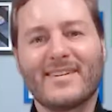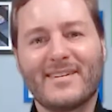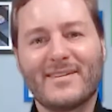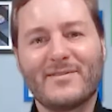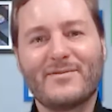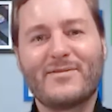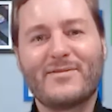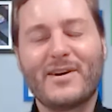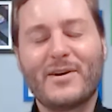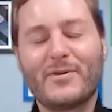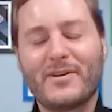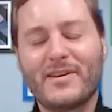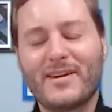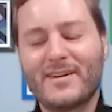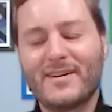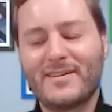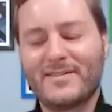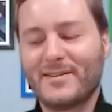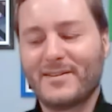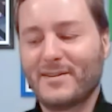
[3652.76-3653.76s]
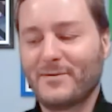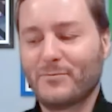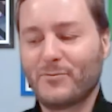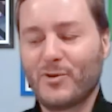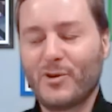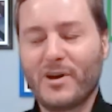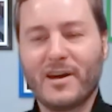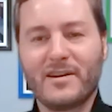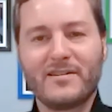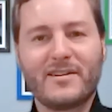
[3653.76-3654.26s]
Very nice. And
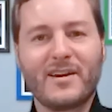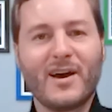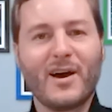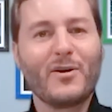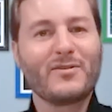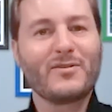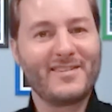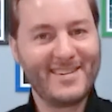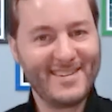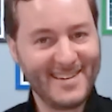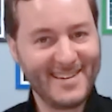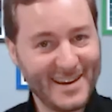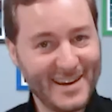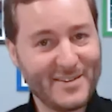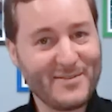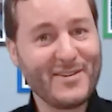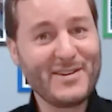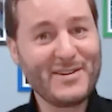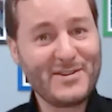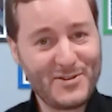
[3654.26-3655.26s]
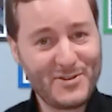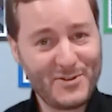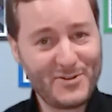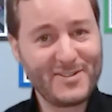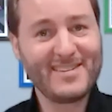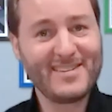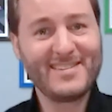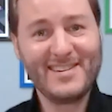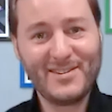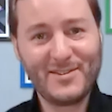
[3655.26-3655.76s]
you can count TDK Ventures
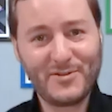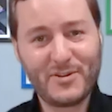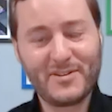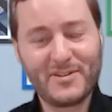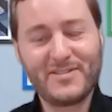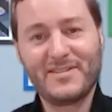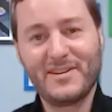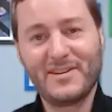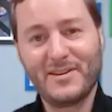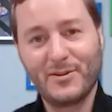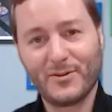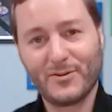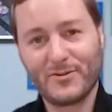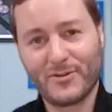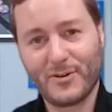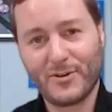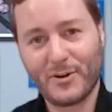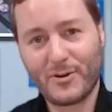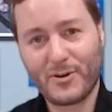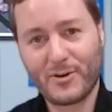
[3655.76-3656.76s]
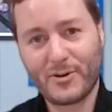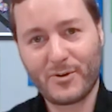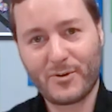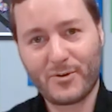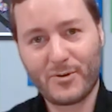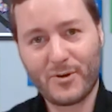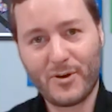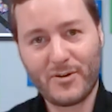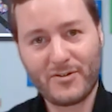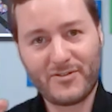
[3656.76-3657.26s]
as interested on the
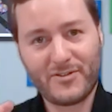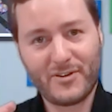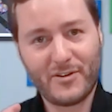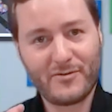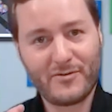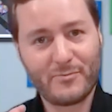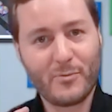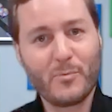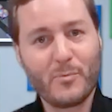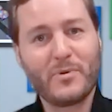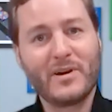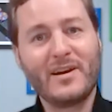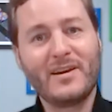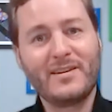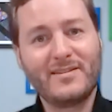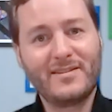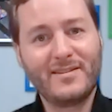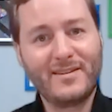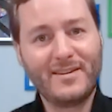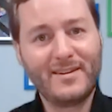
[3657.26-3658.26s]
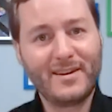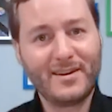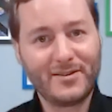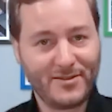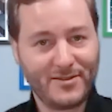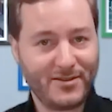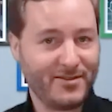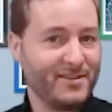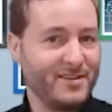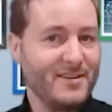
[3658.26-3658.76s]
cross of mobility and
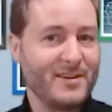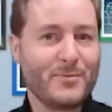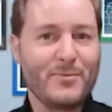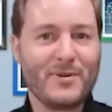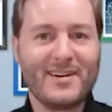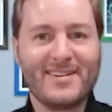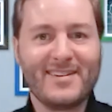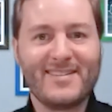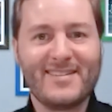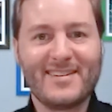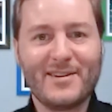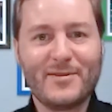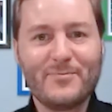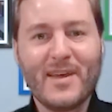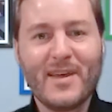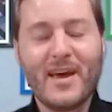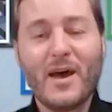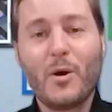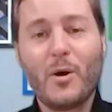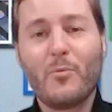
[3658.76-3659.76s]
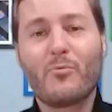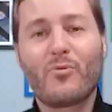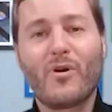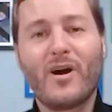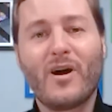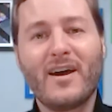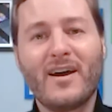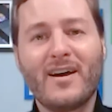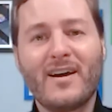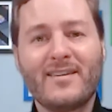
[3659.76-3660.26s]
sustainability.
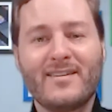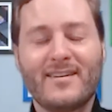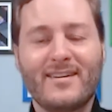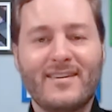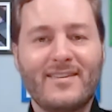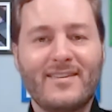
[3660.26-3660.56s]
Brian,